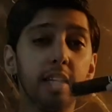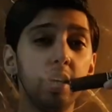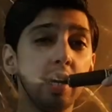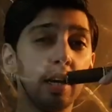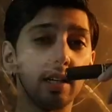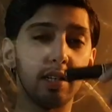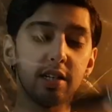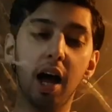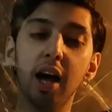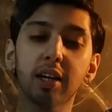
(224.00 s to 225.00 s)
The
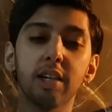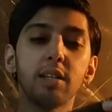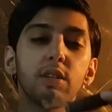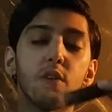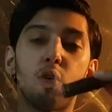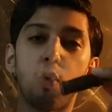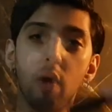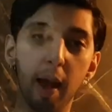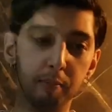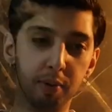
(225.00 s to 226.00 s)
darkened
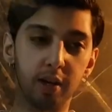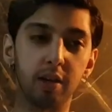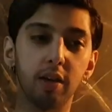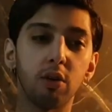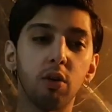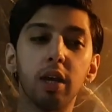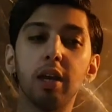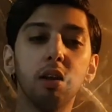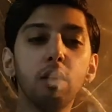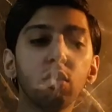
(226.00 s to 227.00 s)
wrapper, you know,
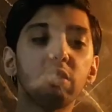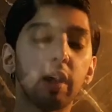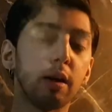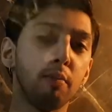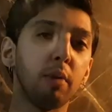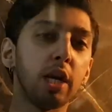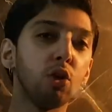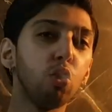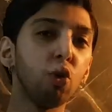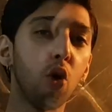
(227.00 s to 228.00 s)
it looks like a
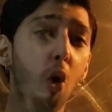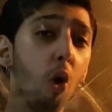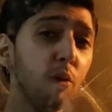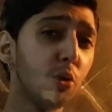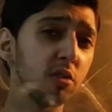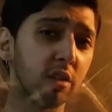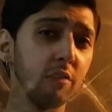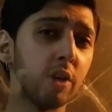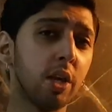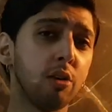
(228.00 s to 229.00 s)
Maduro, almost
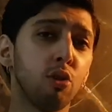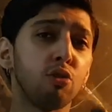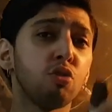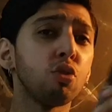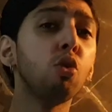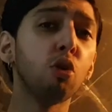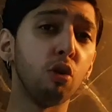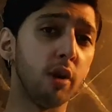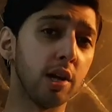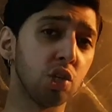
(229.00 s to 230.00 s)
even an
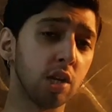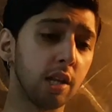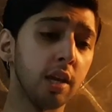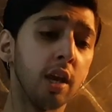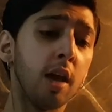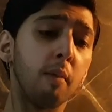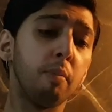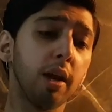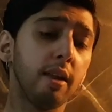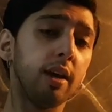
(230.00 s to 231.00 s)
Oscuro actually.
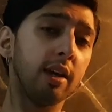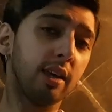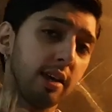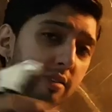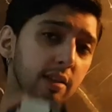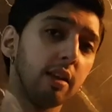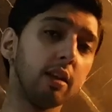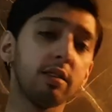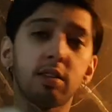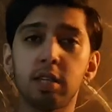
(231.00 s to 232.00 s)
But here's a
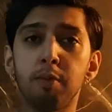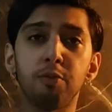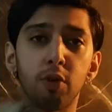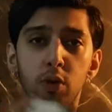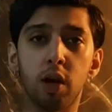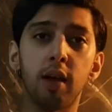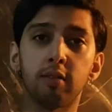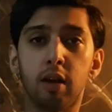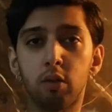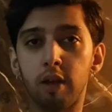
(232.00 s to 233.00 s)
little tip for you
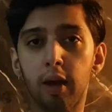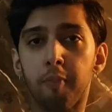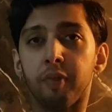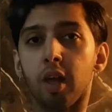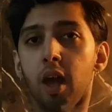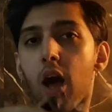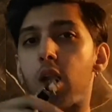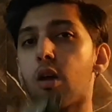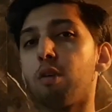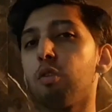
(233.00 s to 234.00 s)
guys out there.
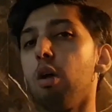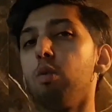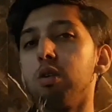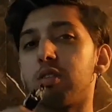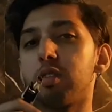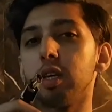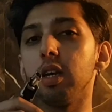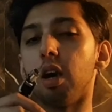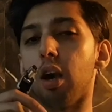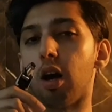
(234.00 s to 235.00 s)
A lot of y'all would
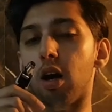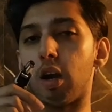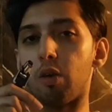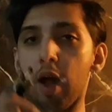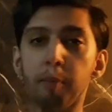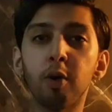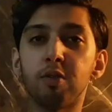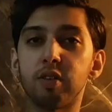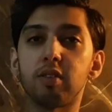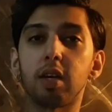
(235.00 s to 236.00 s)
see a wrapper
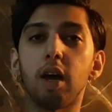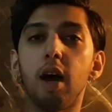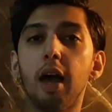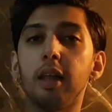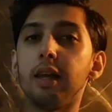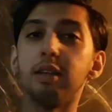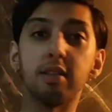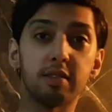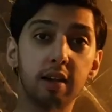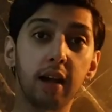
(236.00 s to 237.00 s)
of a cigar and then
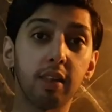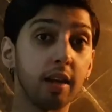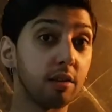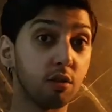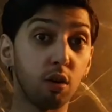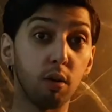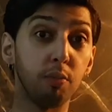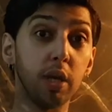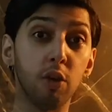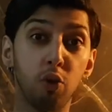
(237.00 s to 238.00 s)
decide that it's going to
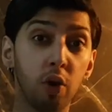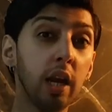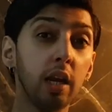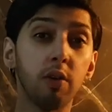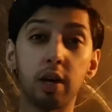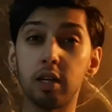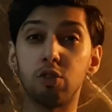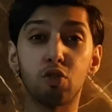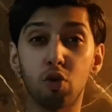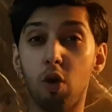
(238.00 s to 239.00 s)
be
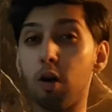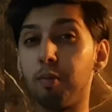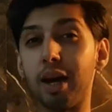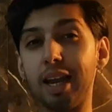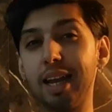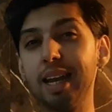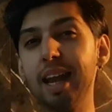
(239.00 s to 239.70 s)
really strong, but